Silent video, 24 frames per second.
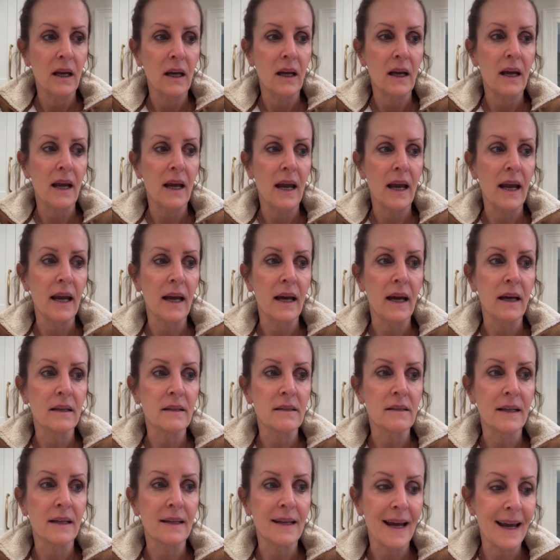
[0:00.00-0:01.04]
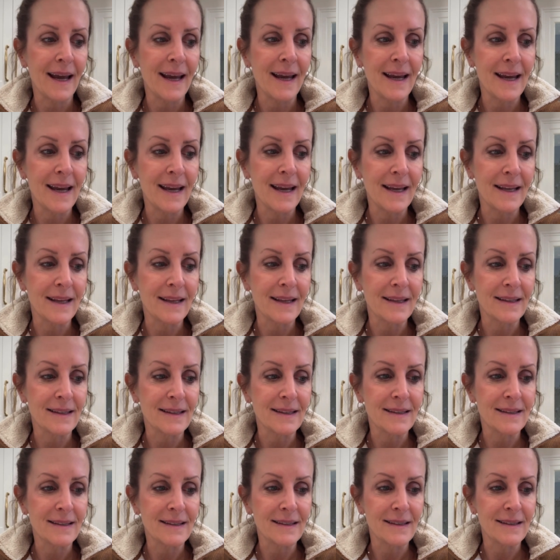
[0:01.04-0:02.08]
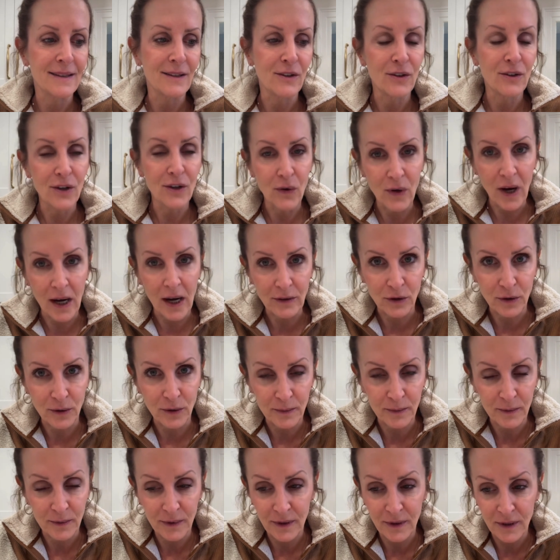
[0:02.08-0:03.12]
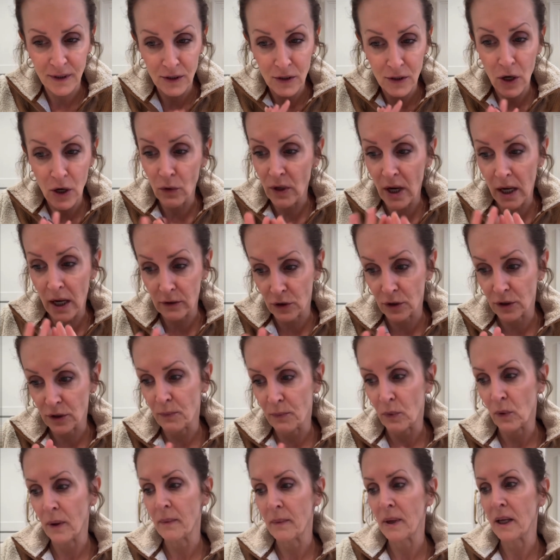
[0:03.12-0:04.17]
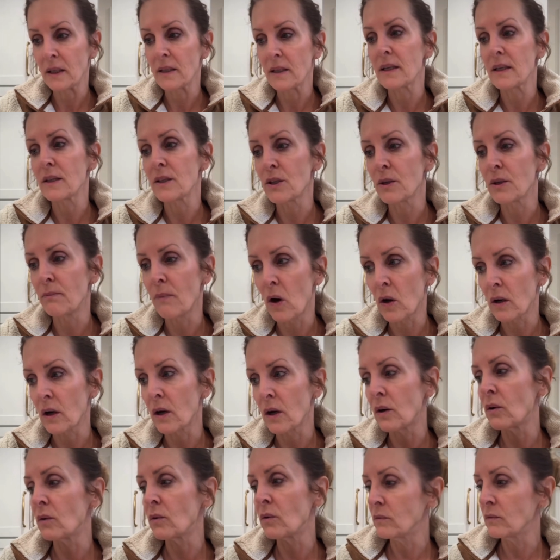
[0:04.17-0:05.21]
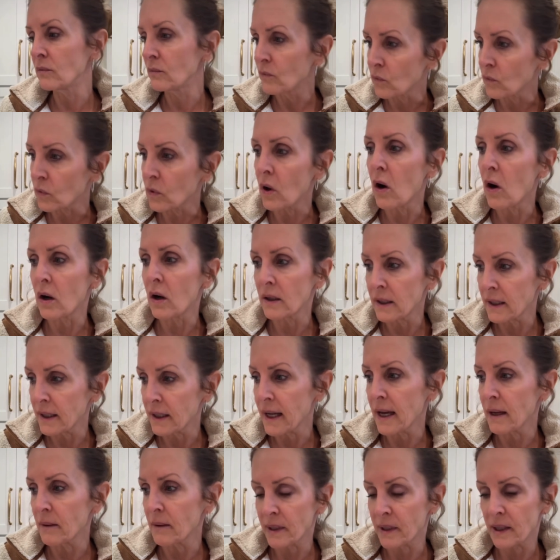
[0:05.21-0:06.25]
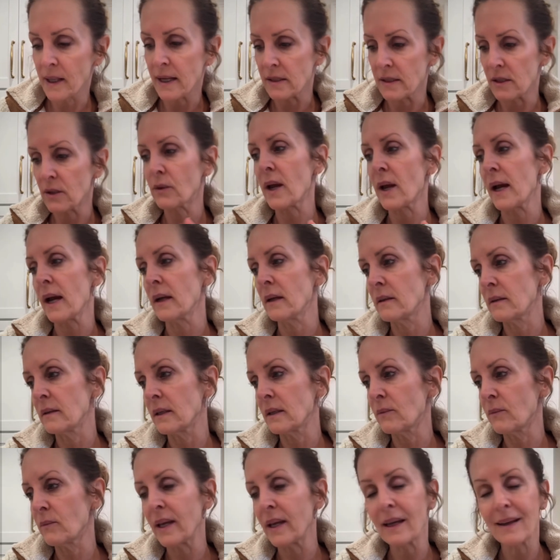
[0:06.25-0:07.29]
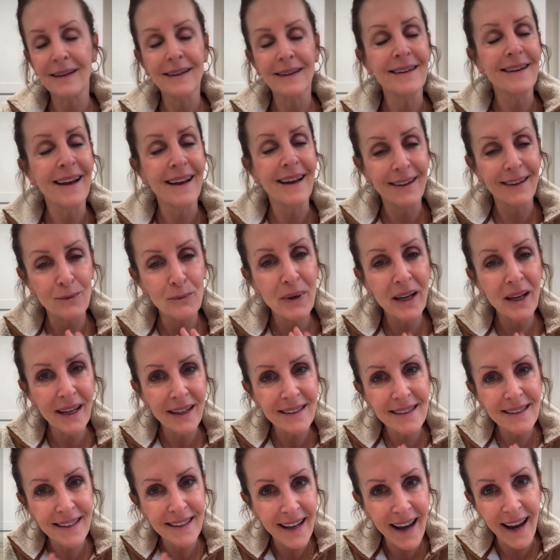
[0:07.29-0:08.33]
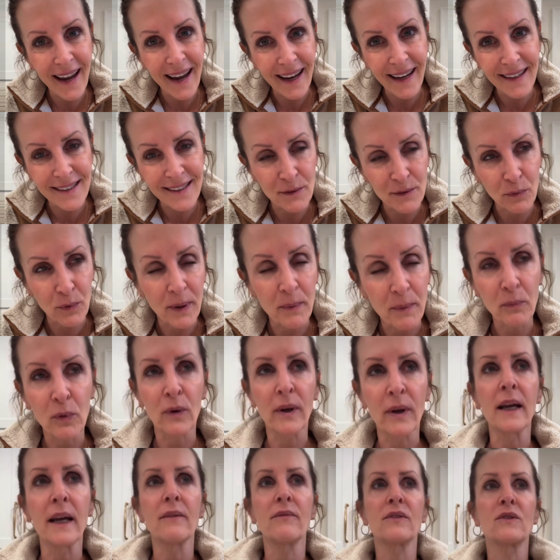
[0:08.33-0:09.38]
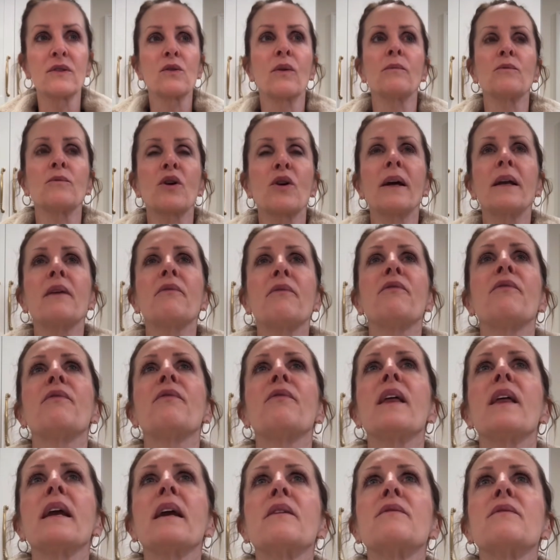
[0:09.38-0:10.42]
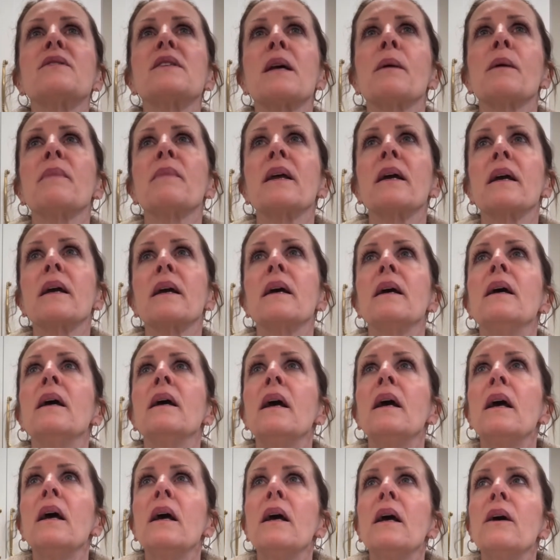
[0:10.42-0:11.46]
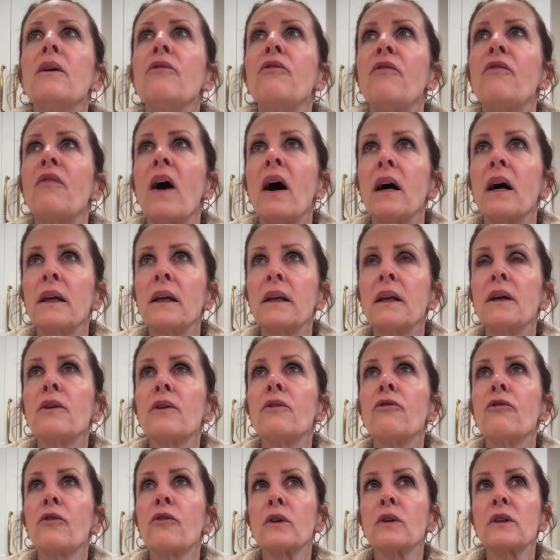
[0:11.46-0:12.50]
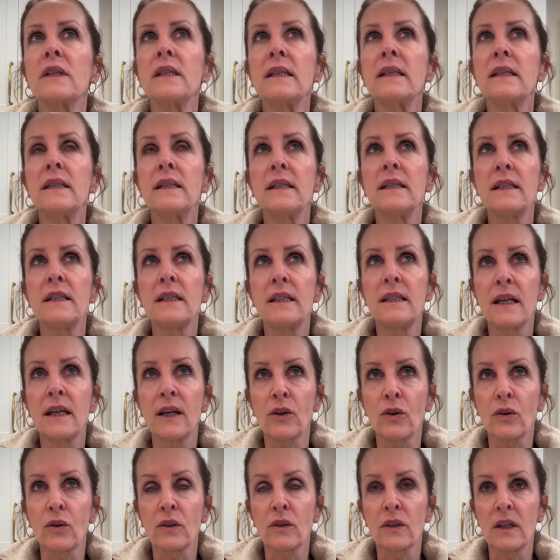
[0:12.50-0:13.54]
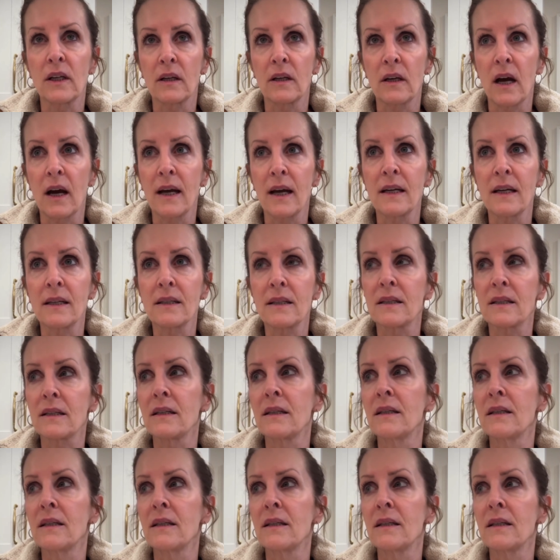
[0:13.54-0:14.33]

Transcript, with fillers: And today is no doctor, no doctor's appointment. Tomorrow we're on it again, but that's okay. We get a, we get today as a reprieve. So I'm trying to think of something fun for dinner tonight.